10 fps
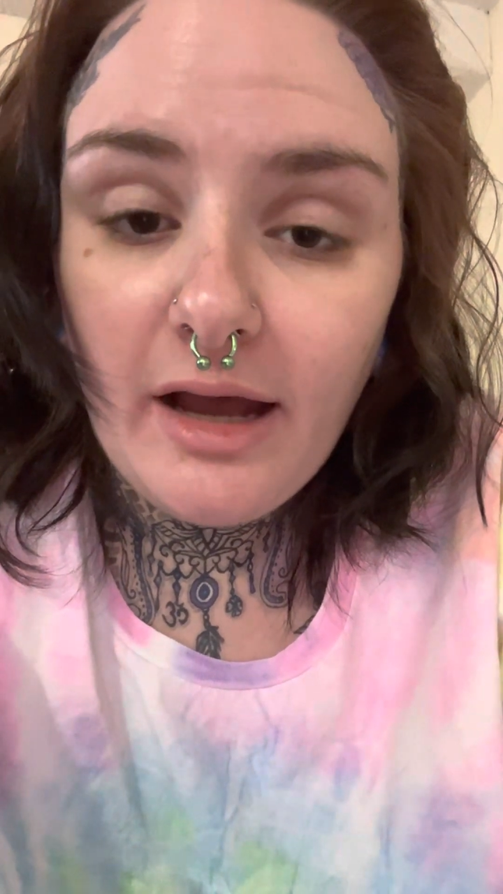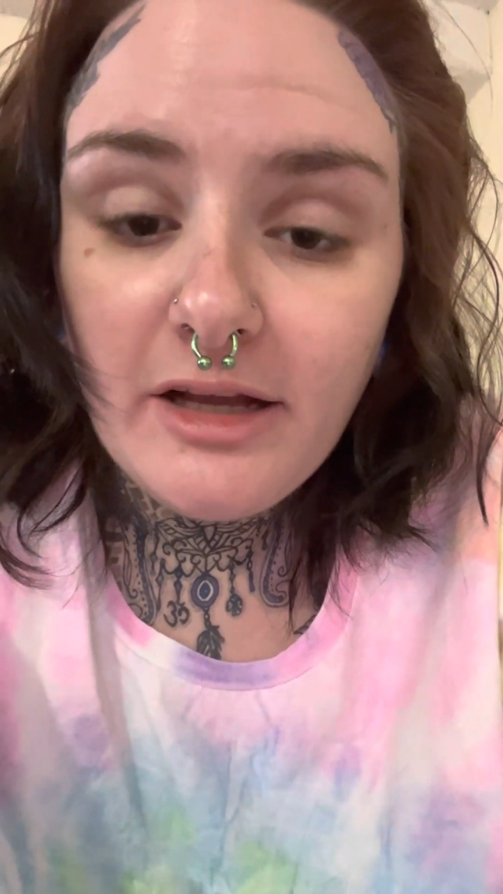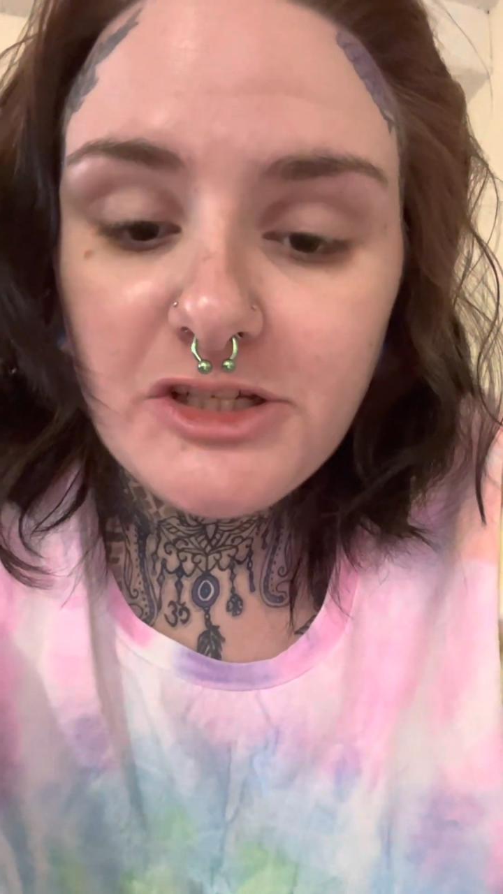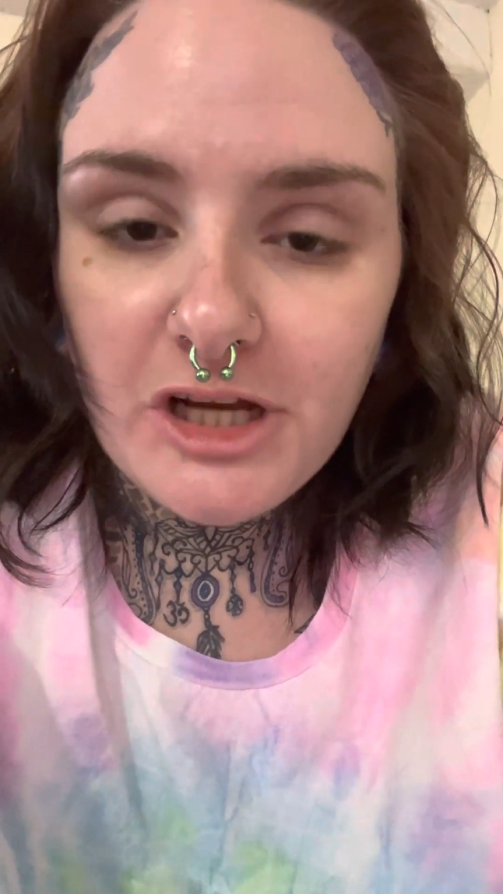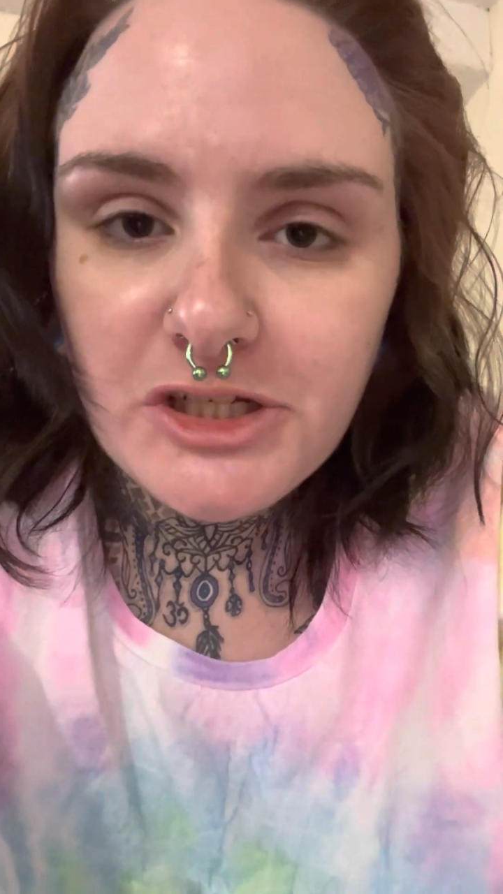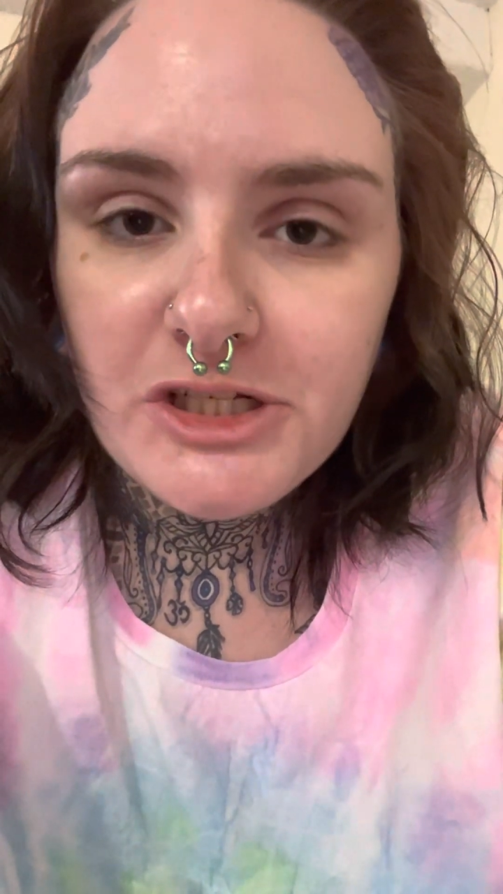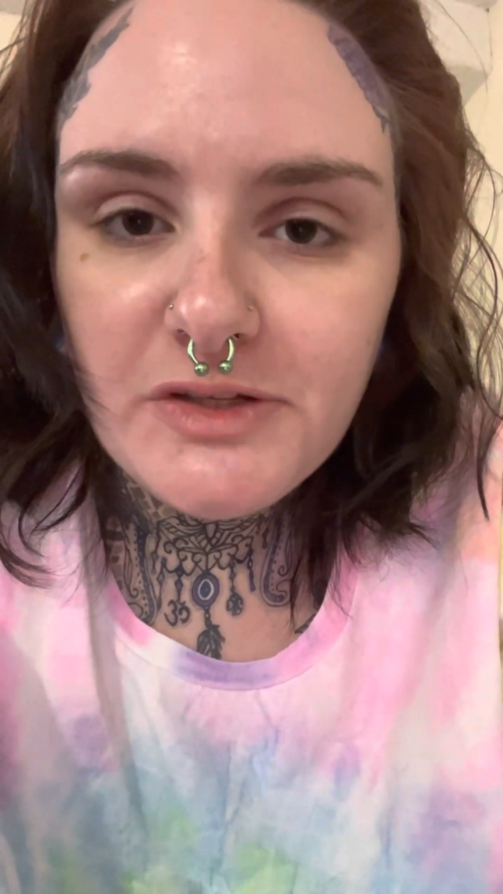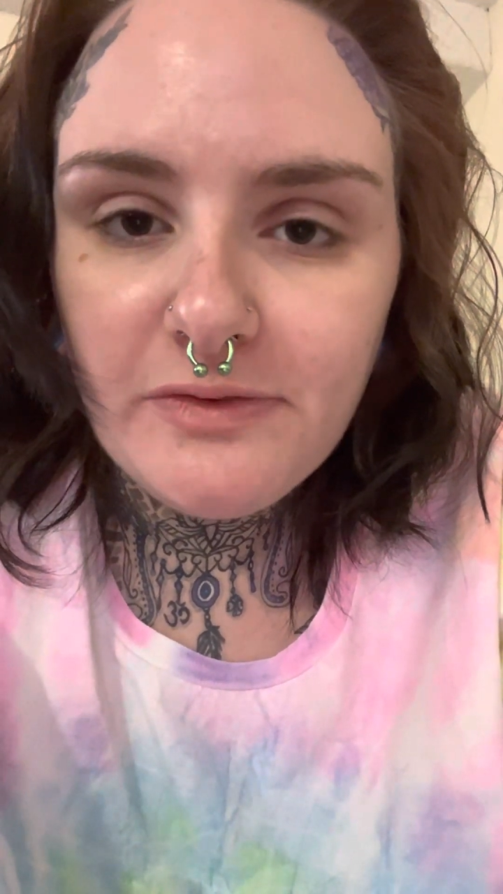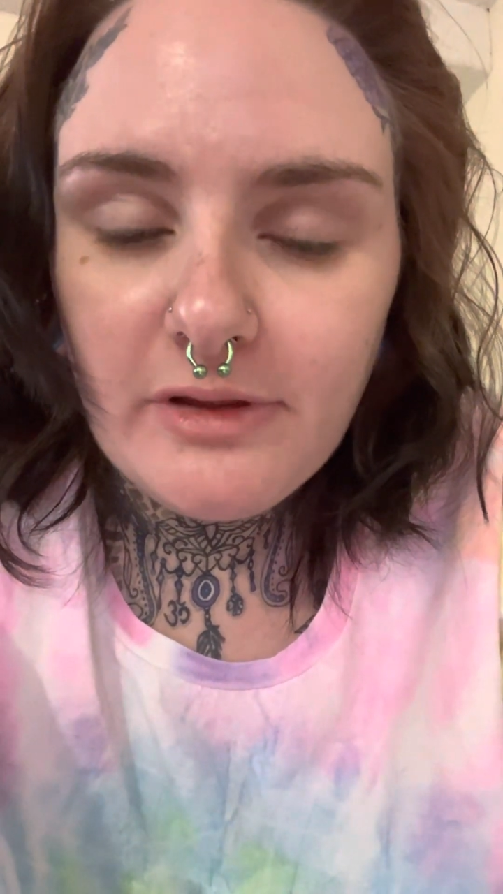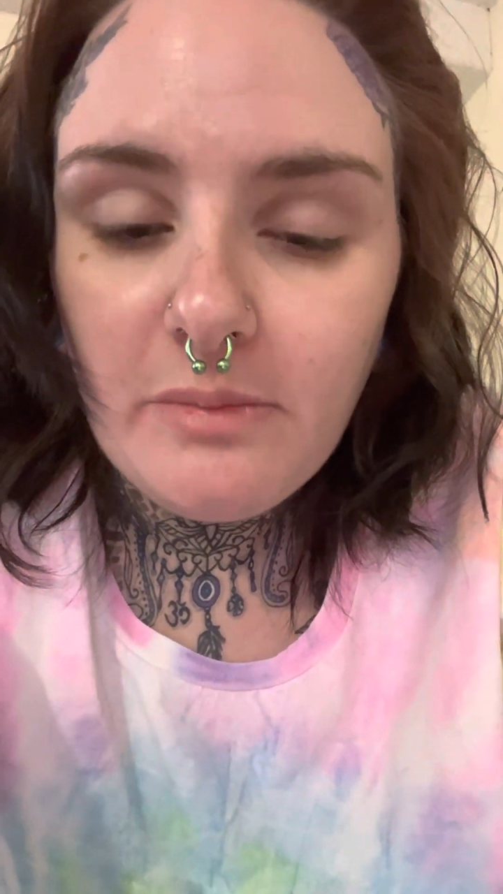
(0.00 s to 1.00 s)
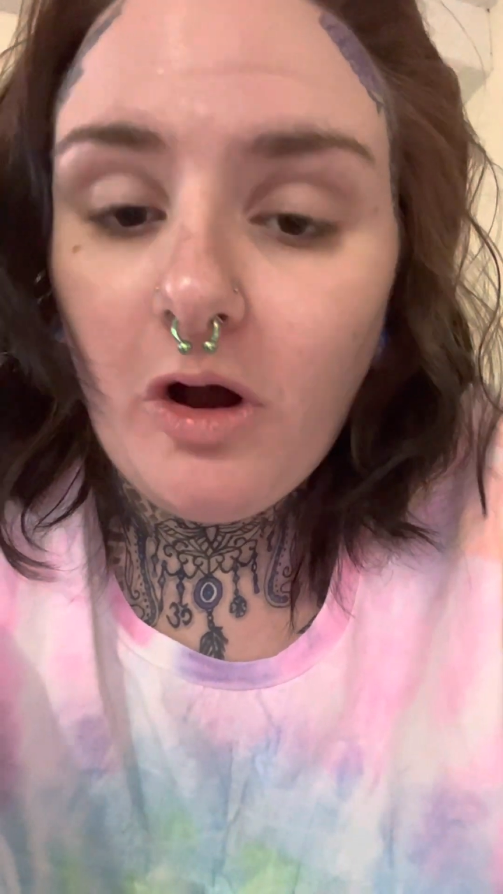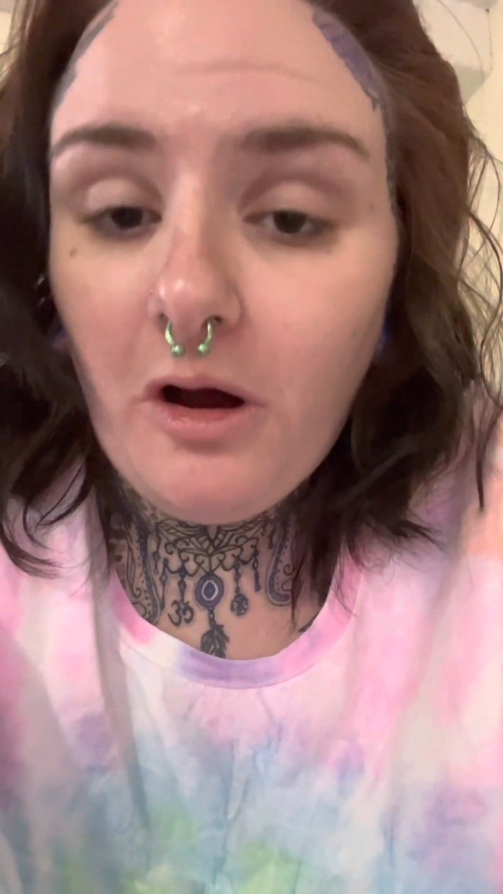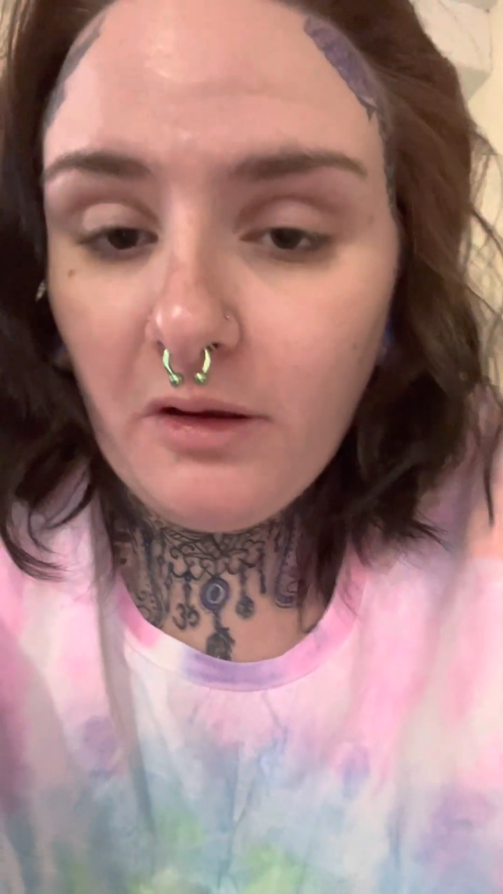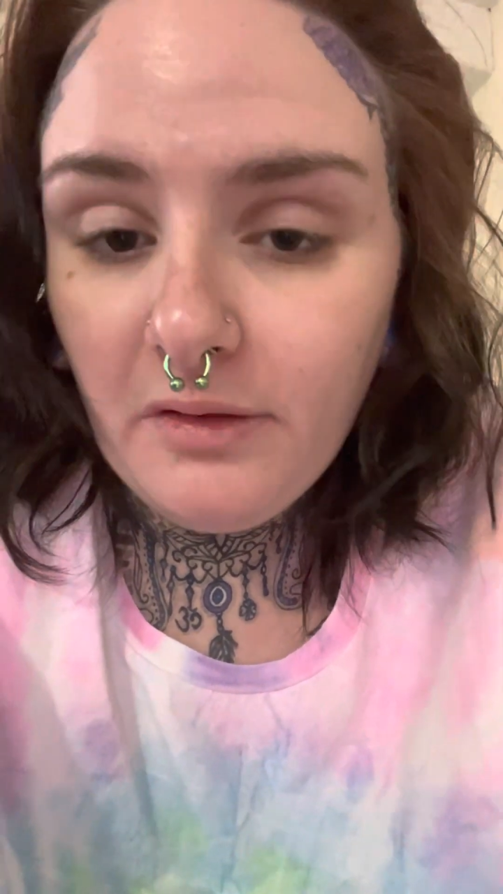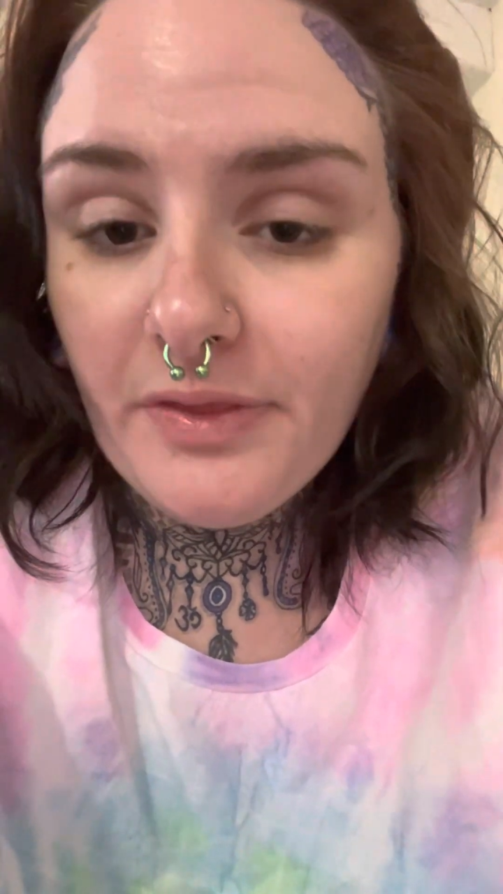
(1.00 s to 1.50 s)
injections for them
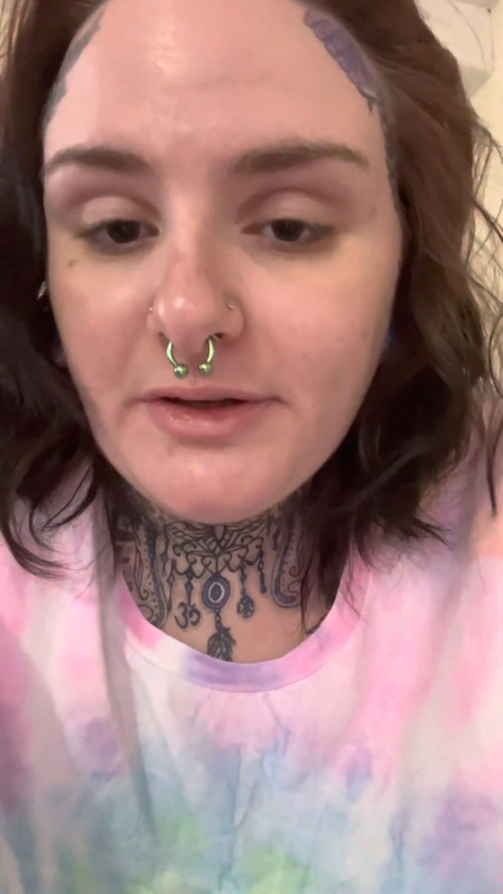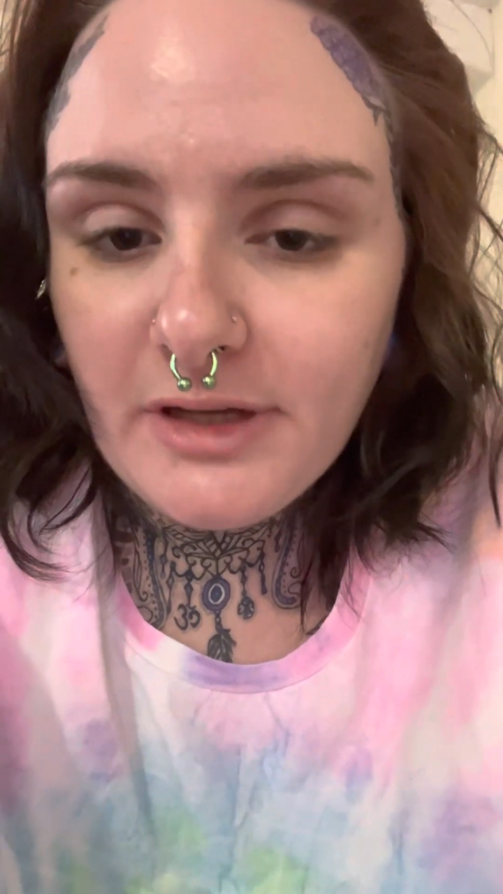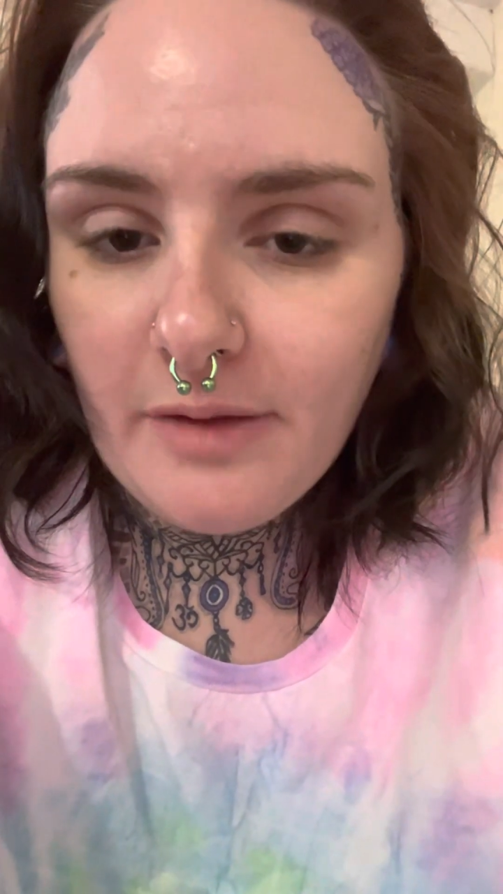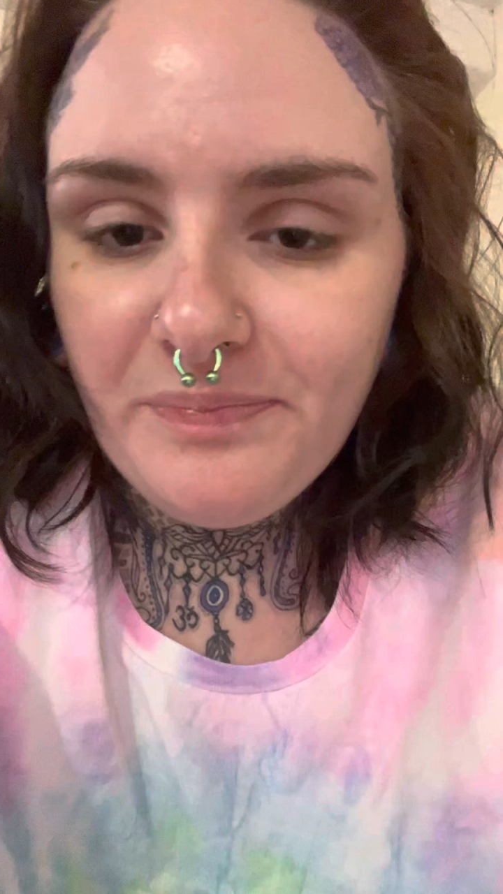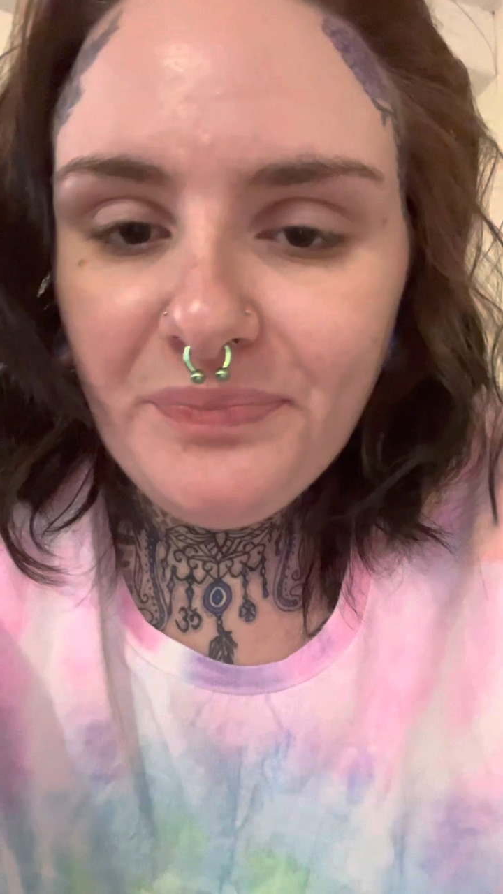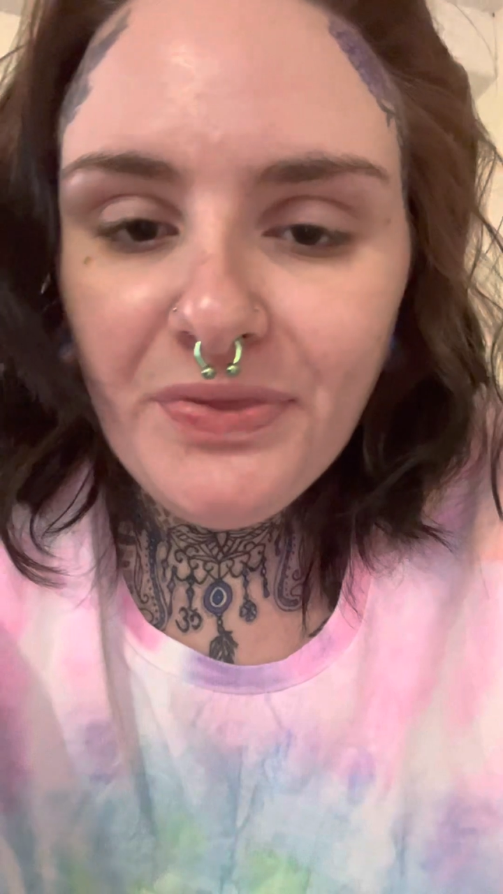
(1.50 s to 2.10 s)
all the time.